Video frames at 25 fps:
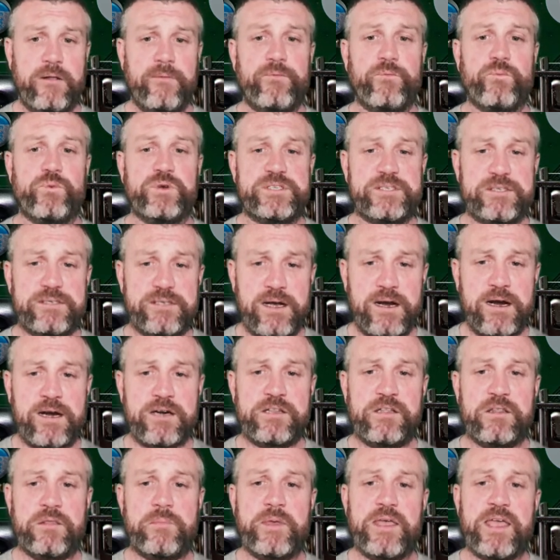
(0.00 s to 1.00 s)
We start
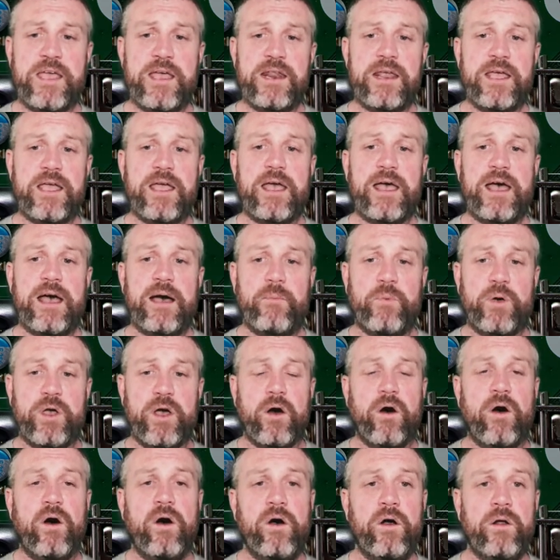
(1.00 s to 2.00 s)
at the beginning and we
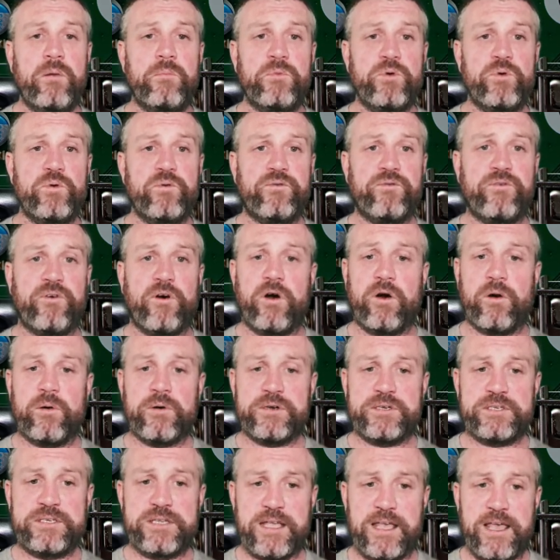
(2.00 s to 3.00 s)
all move
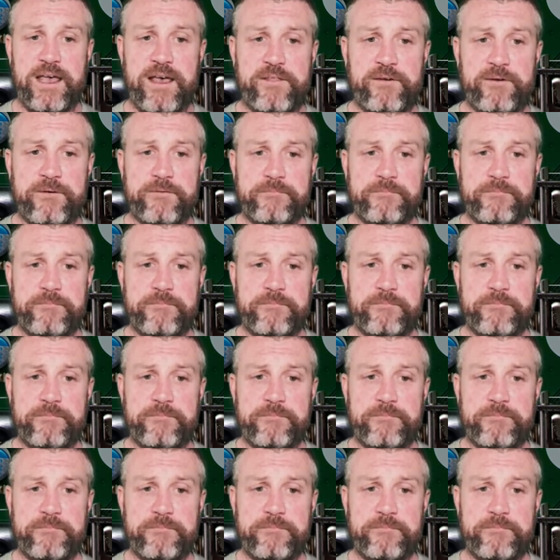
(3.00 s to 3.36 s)
forward together.